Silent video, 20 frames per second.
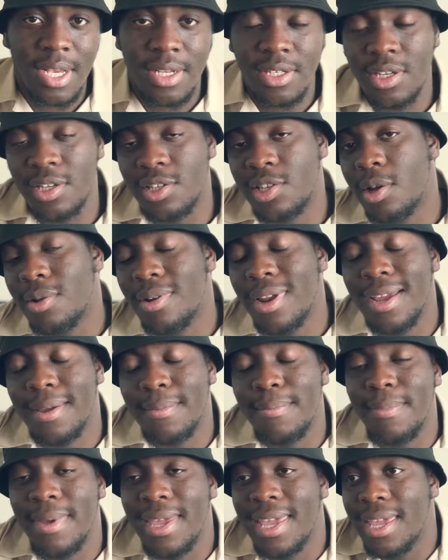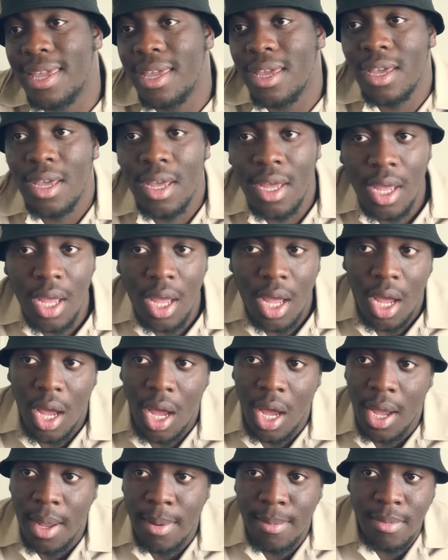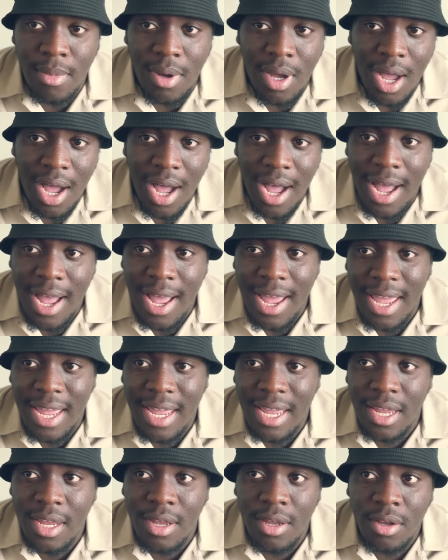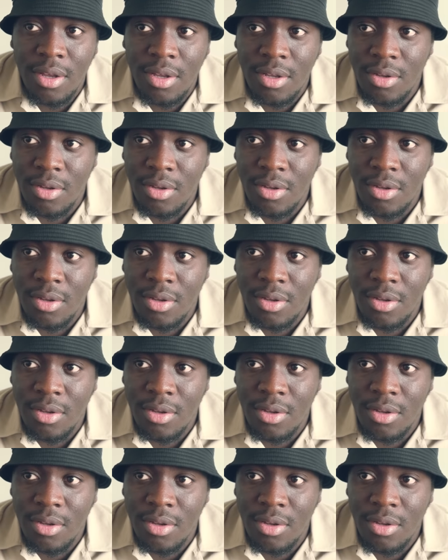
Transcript: So someone like me, um, I